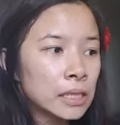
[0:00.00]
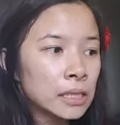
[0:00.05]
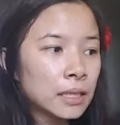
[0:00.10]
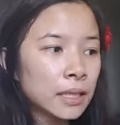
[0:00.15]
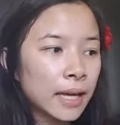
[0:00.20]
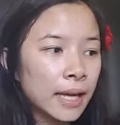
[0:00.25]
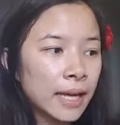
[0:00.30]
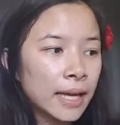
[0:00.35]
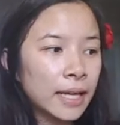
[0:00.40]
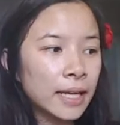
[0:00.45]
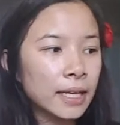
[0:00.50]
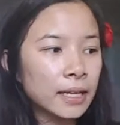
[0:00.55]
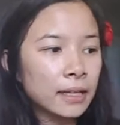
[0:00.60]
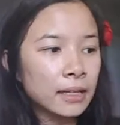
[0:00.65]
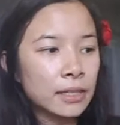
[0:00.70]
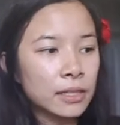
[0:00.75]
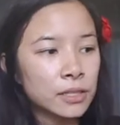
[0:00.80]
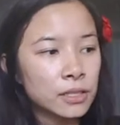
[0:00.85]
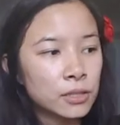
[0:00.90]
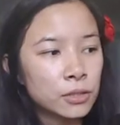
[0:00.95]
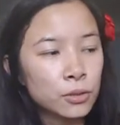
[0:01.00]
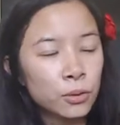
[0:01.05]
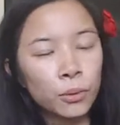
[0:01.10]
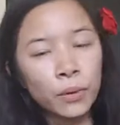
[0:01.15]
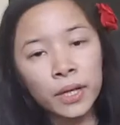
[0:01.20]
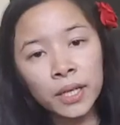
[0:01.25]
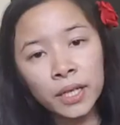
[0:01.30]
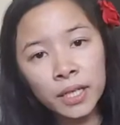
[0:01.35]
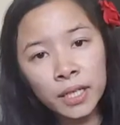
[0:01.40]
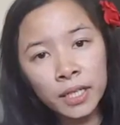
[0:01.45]
like,
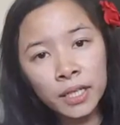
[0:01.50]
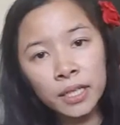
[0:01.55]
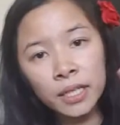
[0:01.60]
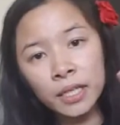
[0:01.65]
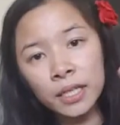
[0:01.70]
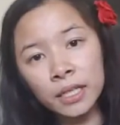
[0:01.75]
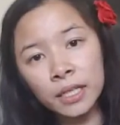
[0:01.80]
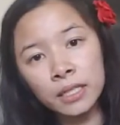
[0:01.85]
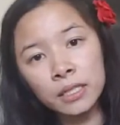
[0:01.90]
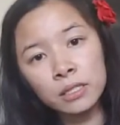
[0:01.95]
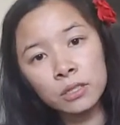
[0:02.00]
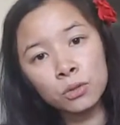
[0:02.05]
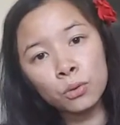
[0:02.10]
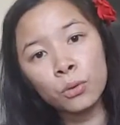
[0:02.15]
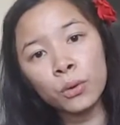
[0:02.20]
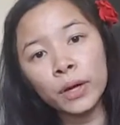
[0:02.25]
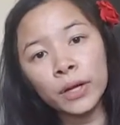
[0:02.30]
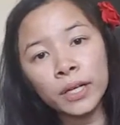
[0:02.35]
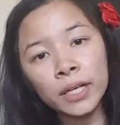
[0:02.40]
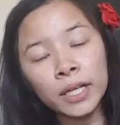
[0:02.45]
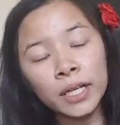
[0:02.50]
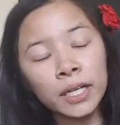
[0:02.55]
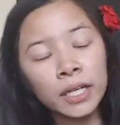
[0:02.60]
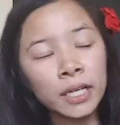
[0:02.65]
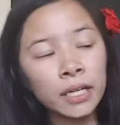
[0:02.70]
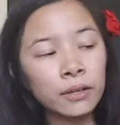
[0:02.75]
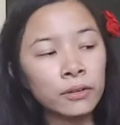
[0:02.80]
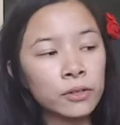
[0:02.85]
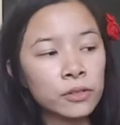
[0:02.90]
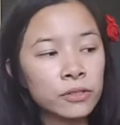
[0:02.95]
20 and
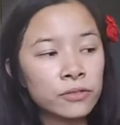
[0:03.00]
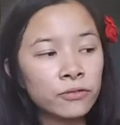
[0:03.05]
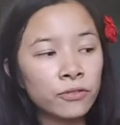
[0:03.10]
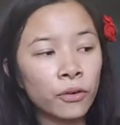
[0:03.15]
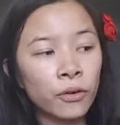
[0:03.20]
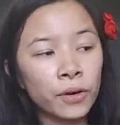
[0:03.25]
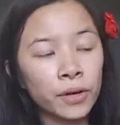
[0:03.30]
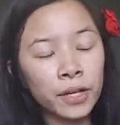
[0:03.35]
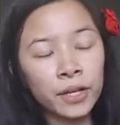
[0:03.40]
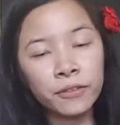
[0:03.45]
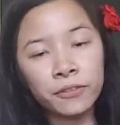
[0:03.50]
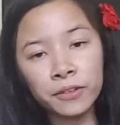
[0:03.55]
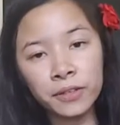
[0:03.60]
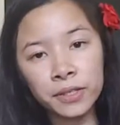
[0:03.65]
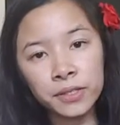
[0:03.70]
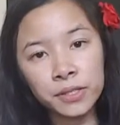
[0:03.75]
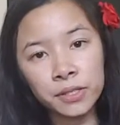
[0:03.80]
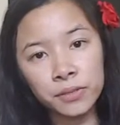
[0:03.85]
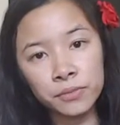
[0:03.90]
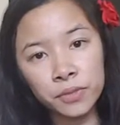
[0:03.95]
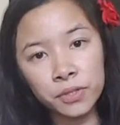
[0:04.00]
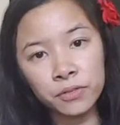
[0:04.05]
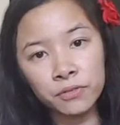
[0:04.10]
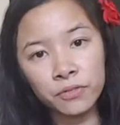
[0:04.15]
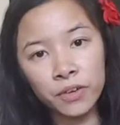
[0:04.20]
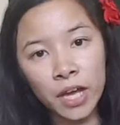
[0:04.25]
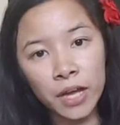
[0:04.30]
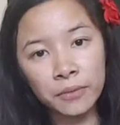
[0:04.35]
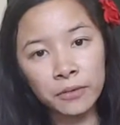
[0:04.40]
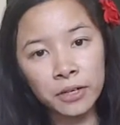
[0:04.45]
20 is 40 for the SumSum
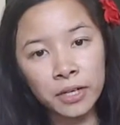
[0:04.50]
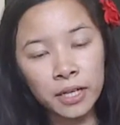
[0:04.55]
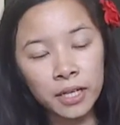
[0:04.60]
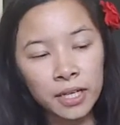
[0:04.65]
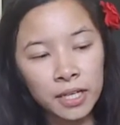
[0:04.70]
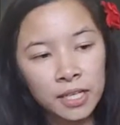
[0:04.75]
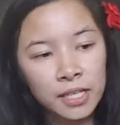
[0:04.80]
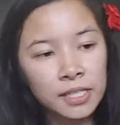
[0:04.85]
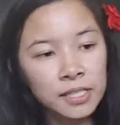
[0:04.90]
fabric.